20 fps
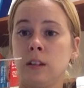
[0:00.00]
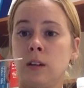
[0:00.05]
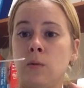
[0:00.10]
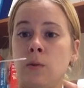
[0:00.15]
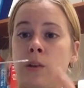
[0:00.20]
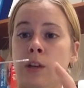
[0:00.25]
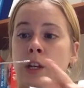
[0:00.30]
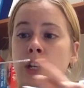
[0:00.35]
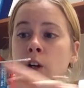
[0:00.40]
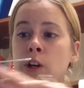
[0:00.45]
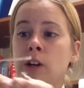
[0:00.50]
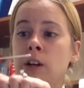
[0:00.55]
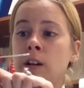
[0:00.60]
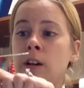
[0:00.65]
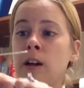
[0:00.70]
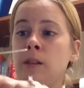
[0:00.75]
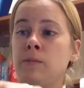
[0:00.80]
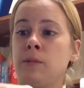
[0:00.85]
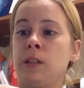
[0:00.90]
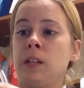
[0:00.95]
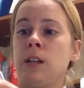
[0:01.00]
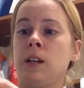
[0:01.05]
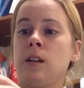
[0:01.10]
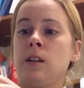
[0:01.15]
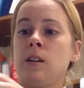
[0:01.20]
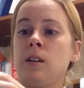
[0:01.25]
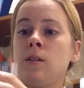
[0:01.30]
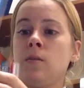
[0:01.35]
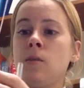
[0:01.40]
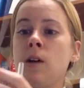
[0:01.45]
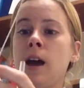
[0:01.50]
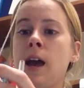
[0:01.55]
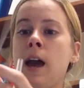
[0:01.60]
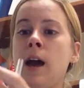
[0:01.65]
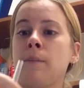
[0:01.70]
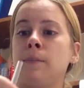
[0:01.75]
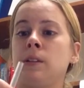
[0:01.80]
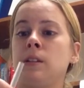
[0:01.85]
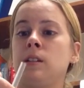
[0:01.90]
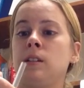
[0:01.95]
When the urine comes in, what
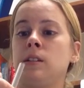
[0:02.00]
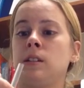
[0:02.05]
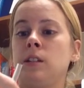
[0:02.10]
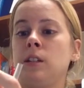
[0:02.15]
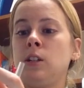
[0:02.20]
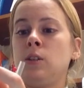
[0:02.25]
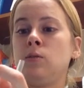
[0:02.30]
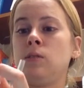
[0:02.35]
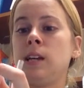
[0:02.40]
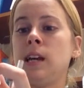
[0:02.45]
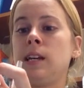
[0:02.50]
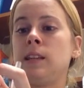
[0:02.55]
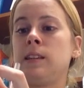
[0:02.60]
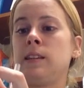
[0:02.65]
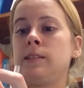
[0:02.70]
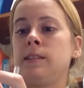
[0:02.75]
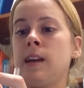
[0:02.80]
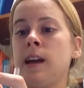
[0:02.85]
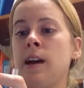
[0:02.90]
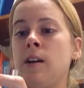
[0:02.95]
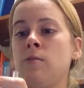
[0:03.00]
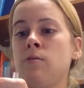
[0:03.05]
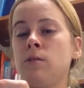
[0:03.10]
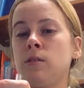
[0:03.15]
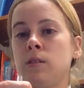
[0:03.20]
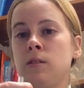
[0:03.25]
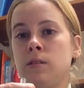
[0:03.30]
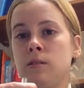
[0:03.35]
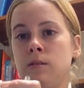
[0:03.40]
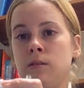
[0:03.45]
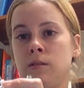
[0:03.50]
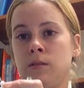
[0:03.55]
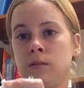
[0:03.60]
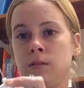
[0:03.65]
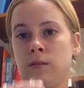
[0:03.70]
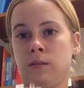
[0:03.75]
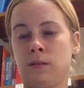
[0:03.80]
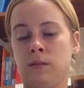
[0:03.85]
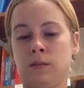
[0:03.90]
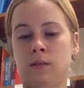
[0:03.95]
happens is that you take this out
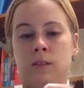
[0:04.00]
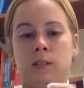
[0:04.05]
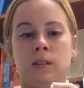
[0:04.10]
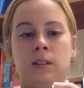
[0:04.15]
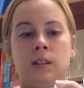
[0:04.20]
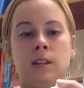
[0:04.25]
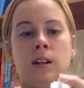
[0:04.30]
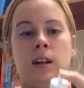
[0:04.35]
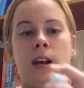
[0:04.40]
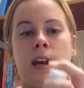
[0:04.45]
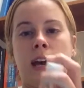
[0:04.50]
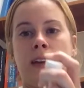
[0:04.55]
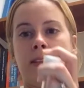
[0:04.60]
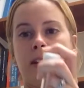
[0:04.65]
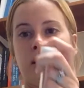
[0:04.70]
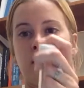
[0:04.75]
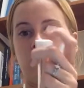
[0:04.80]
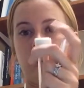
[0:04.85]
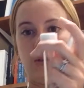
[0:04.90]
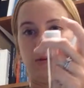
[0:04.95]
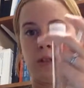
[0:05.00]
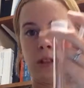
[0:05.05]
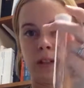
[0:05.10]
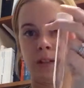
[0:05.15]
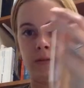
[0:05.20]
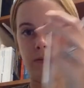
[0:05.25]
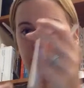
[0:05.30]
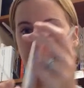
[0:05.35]
and then close it.